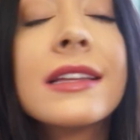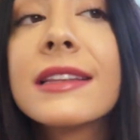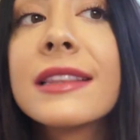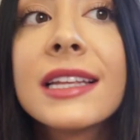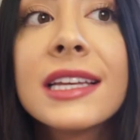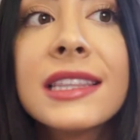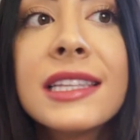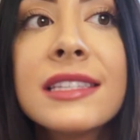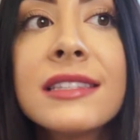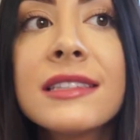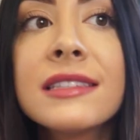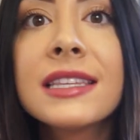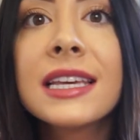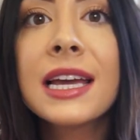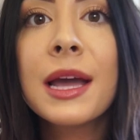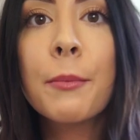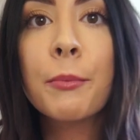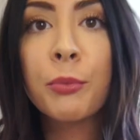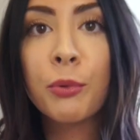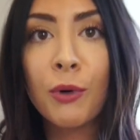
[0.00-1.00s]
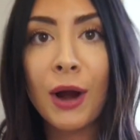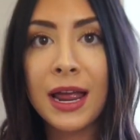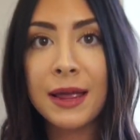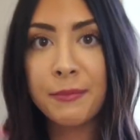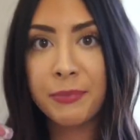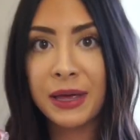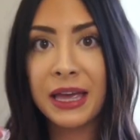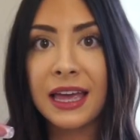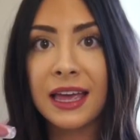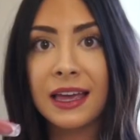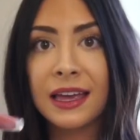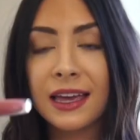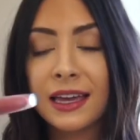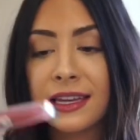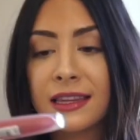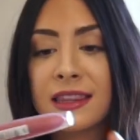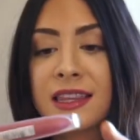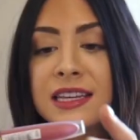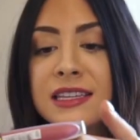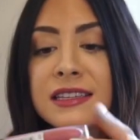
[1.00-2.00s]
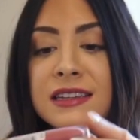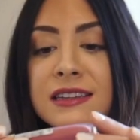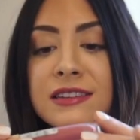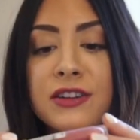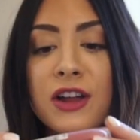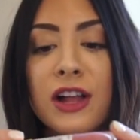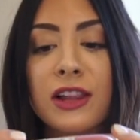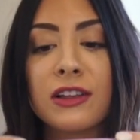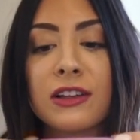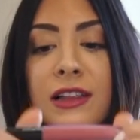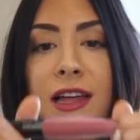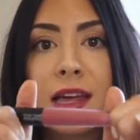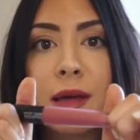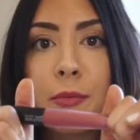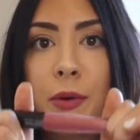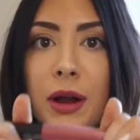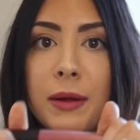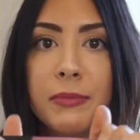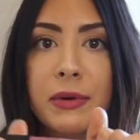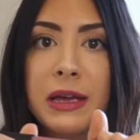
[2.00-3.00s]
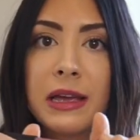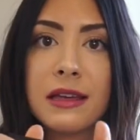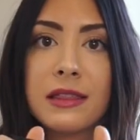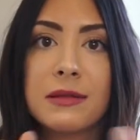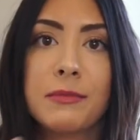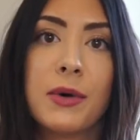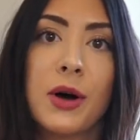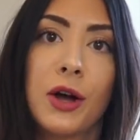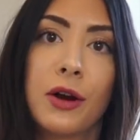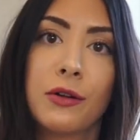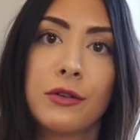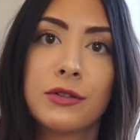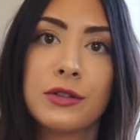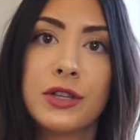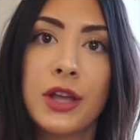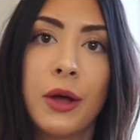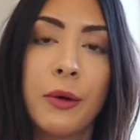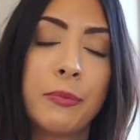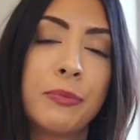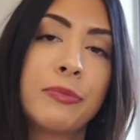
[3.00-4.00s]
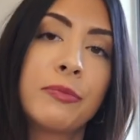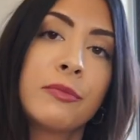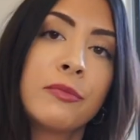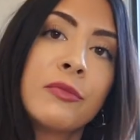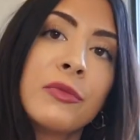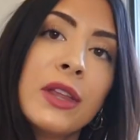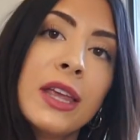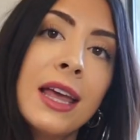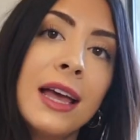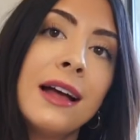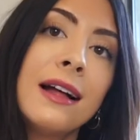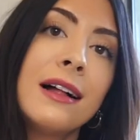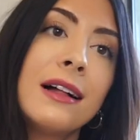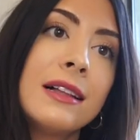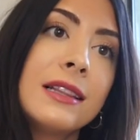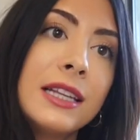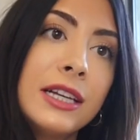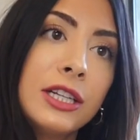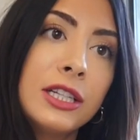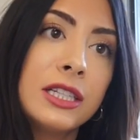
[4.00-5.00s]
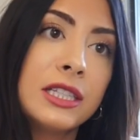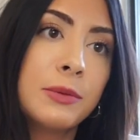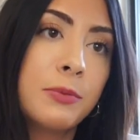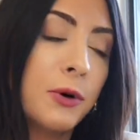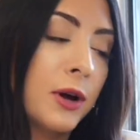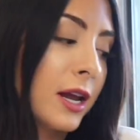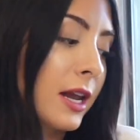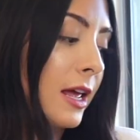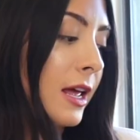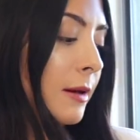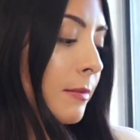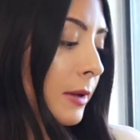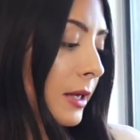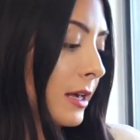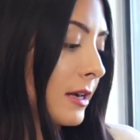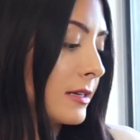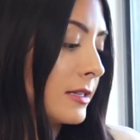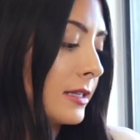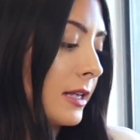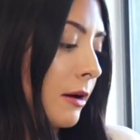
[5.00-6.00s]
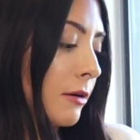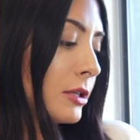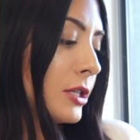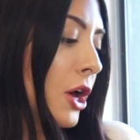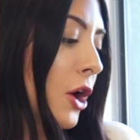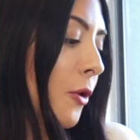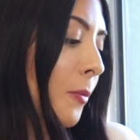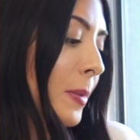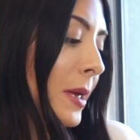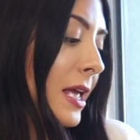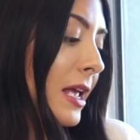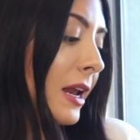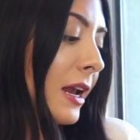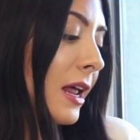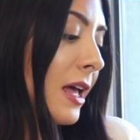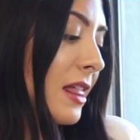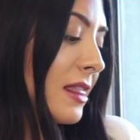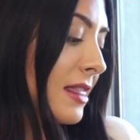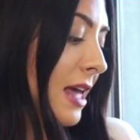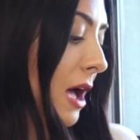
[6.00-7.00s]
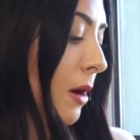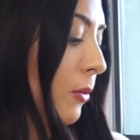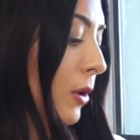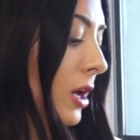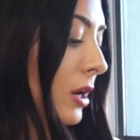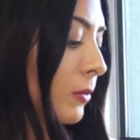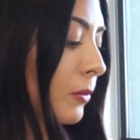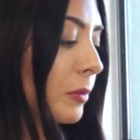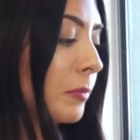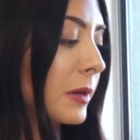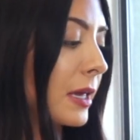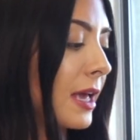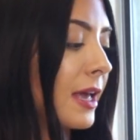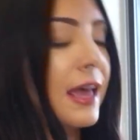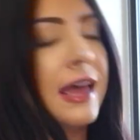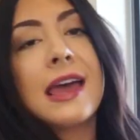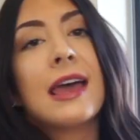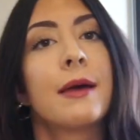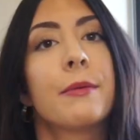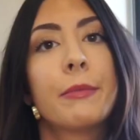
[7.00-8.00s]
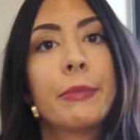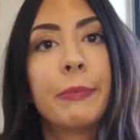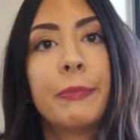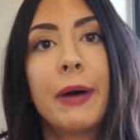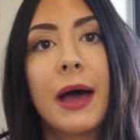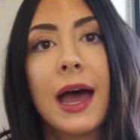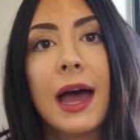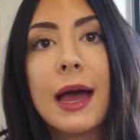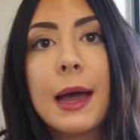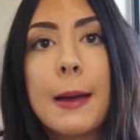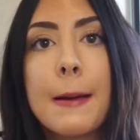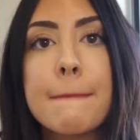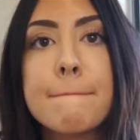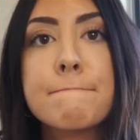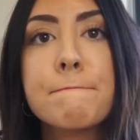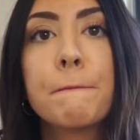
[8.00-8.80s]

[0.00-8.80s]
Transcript: Like, this is like a bright pink, and this does not look like a bright pink in the bottle, so. A little disappointed because I was hoping that one would be a hit, but